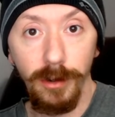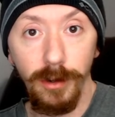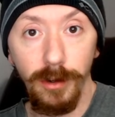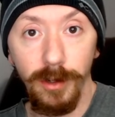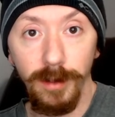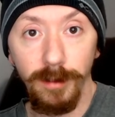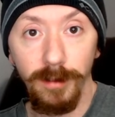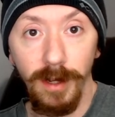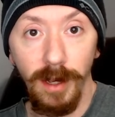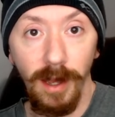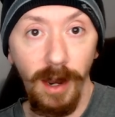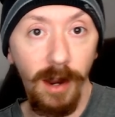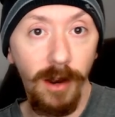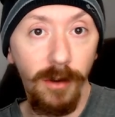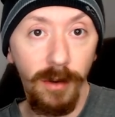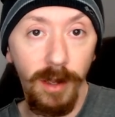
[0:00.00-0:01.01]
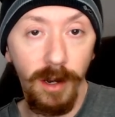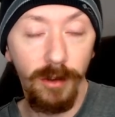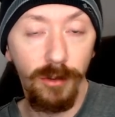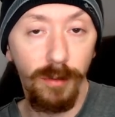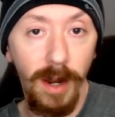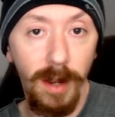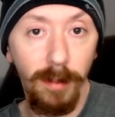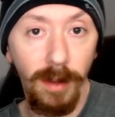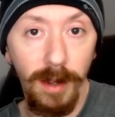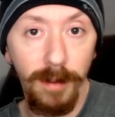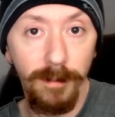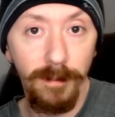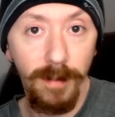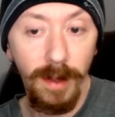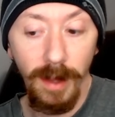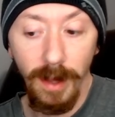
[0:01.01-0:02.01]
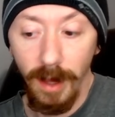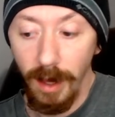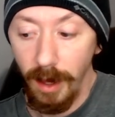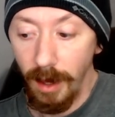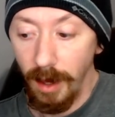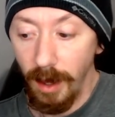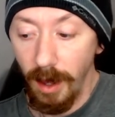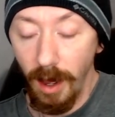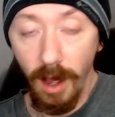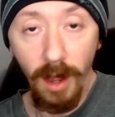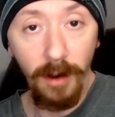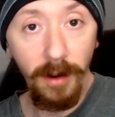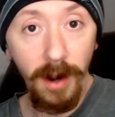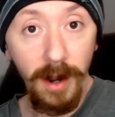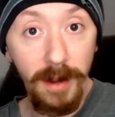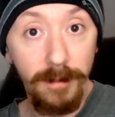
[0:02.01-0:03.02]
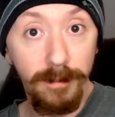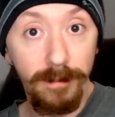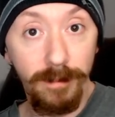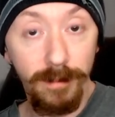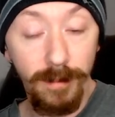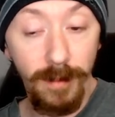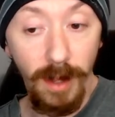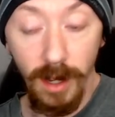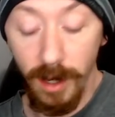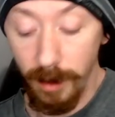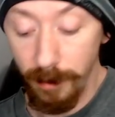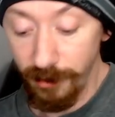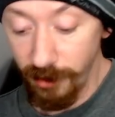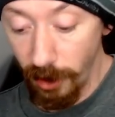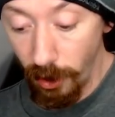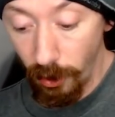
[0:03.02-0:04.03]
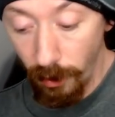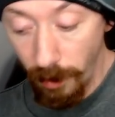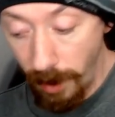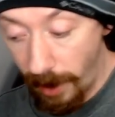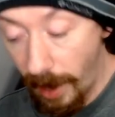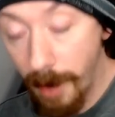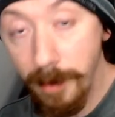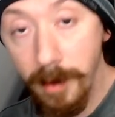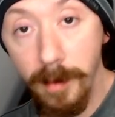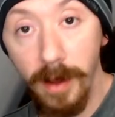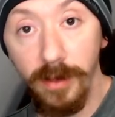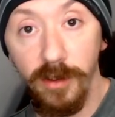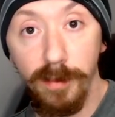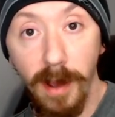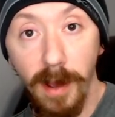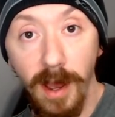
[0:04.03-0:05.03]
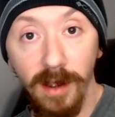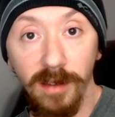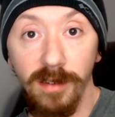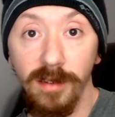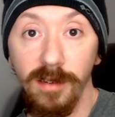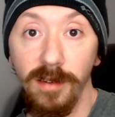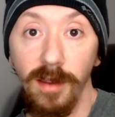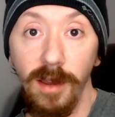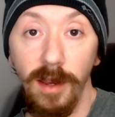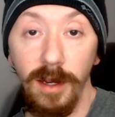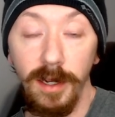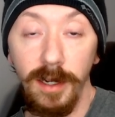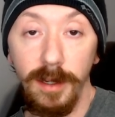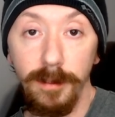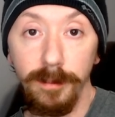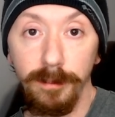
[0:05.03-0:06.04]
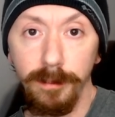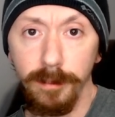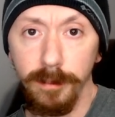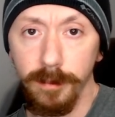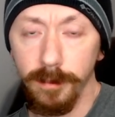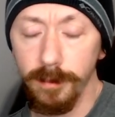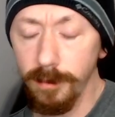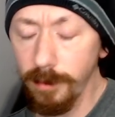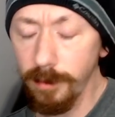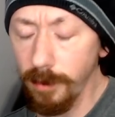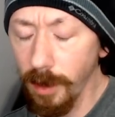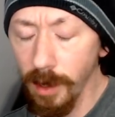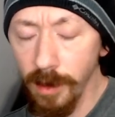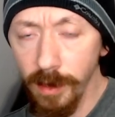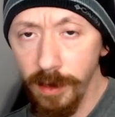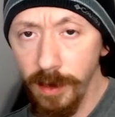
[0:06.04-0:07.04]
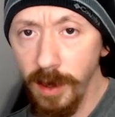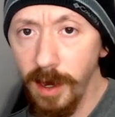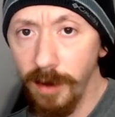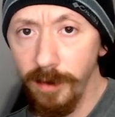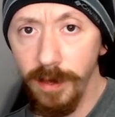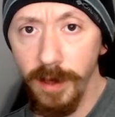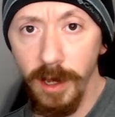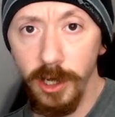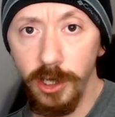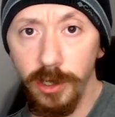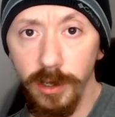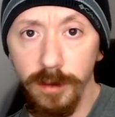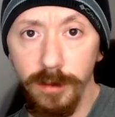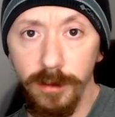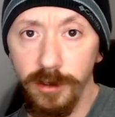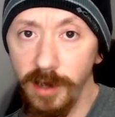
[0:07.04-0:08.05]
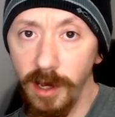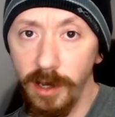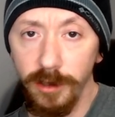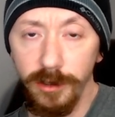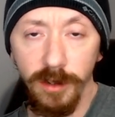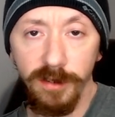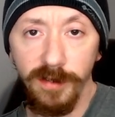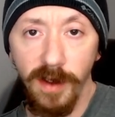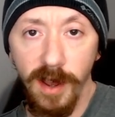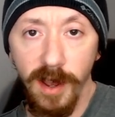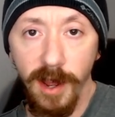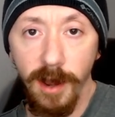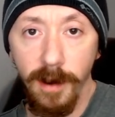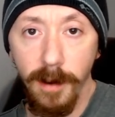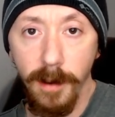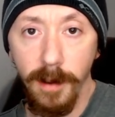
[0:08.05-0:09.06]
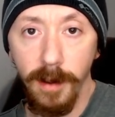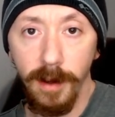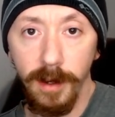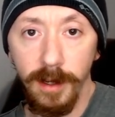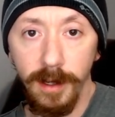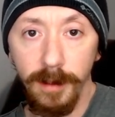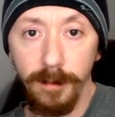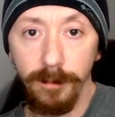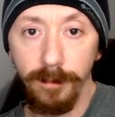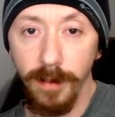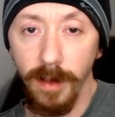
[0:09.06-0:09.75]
going and I don't get as rambly. All right. Um, so happy about this box. Um, think everything should sell just fine. Um,